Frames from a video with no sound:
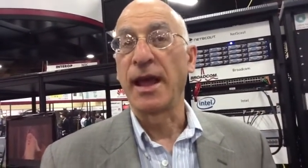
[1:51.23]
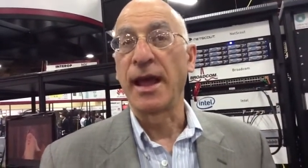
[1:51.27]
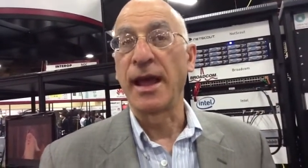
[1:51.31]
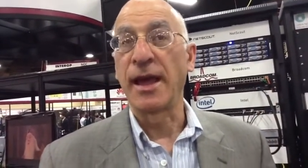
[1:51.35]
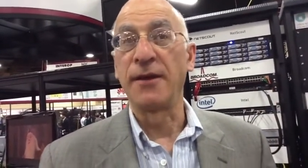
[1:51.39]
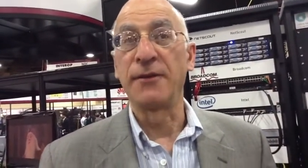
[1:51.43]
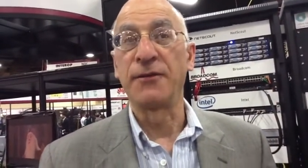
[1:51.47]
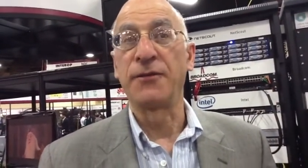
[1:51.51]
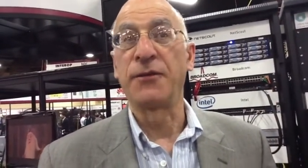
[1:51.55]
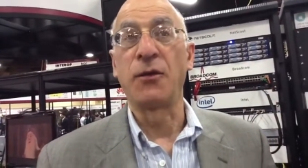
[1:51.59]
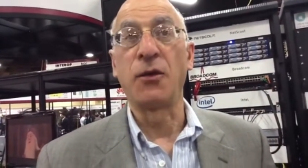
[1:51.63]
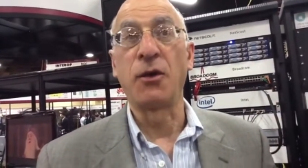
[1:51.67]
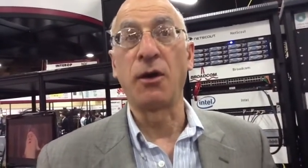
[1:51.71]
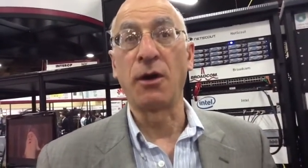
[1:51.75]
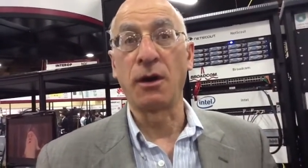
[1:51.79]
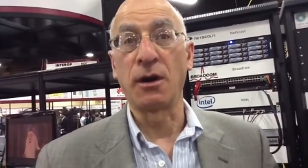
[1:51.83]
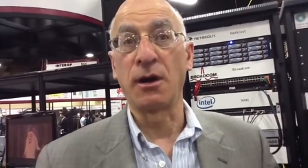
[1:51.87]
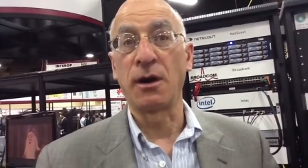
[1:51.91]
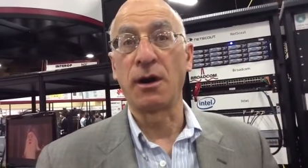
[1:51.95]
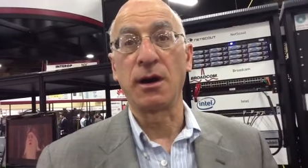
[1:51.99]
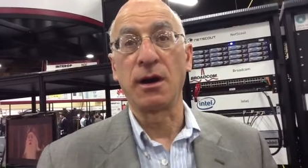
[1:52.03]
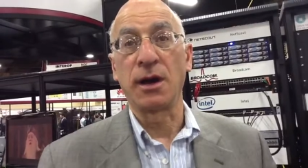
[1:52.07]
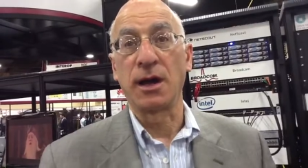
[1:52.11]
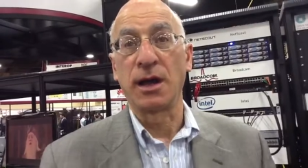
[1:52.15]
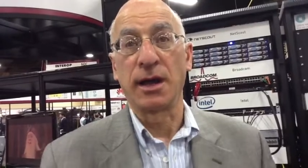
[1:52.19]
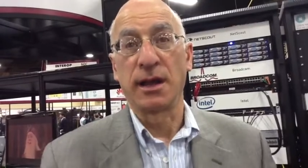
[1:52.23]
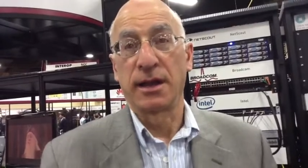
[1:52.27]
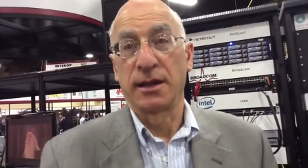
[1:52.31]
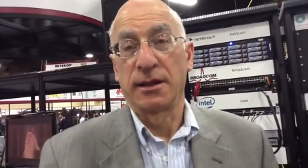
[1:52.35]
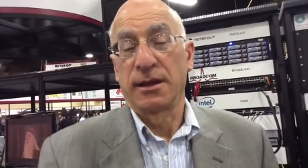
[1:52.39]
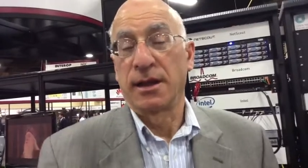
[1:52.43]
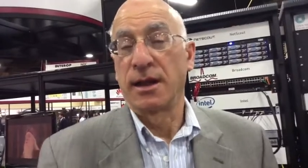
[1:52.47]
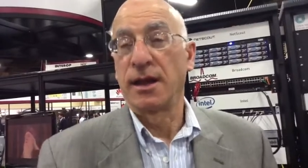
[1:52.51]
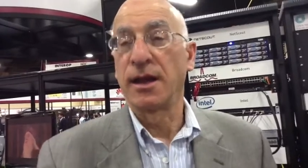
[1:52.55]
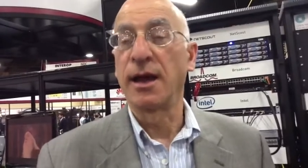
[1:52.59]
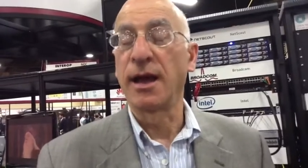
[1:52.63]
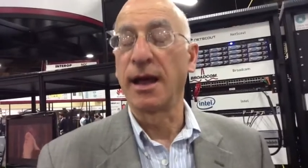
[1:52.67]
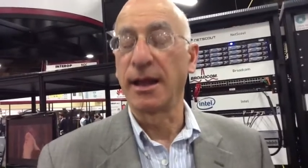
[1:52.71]
and for
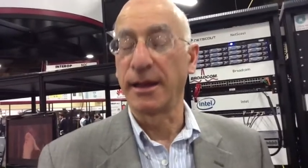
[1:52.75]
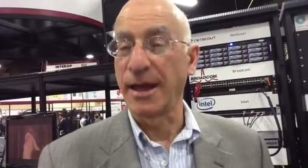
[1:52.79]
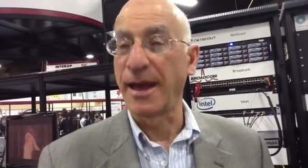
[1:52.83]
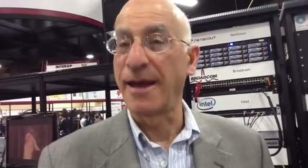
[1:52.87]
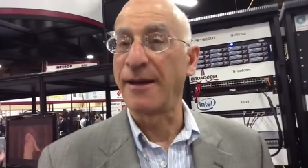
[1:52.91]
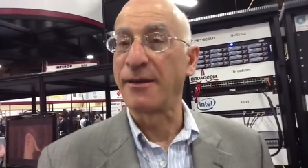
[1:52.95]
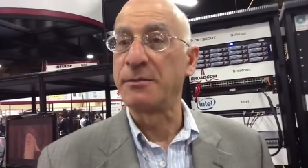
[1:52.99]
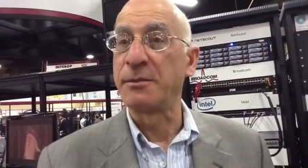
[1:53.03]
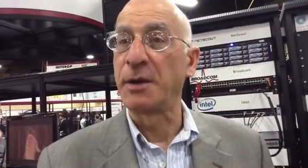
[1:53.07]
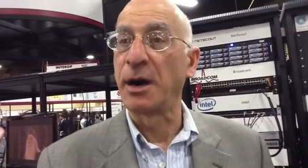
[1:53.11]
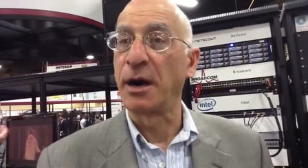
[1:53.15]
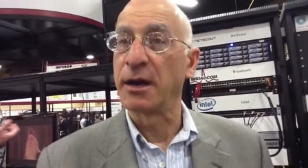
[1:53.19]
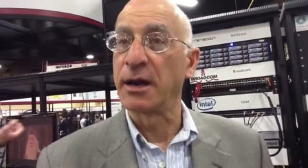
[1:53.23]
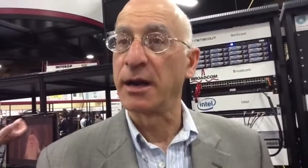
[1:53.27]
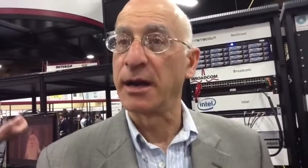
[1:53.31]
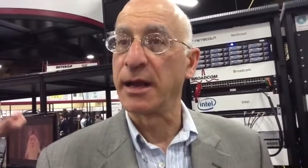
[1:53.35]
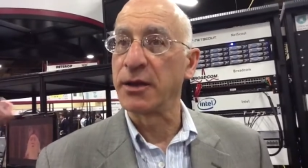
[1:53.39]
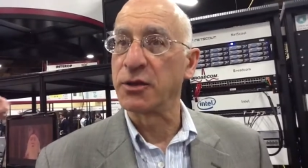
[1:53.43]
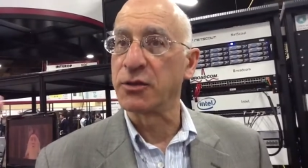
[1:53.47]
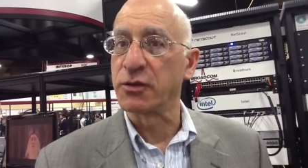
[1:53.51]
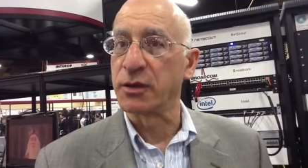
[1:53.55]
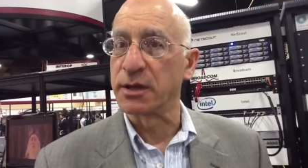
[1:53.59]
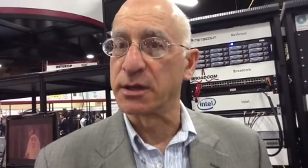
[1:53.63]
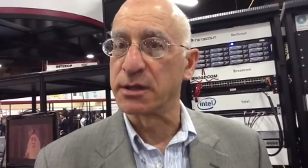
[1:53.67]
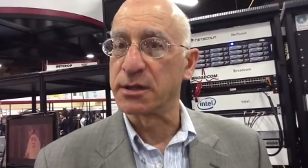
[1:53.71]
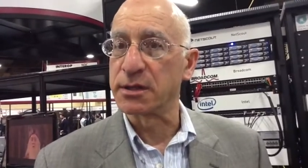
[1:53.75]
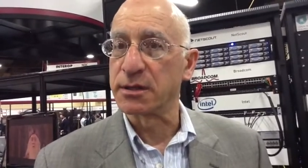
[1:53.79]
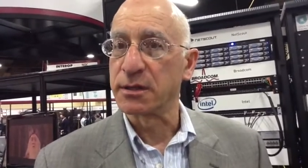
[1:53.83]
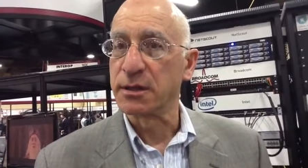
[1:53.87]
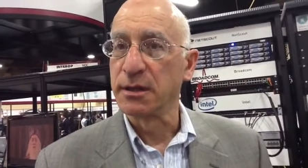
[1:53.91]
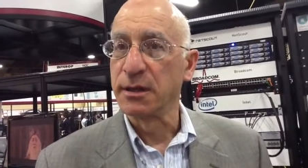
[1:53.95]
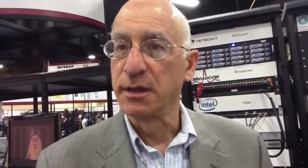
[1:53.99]
a lot of market entrance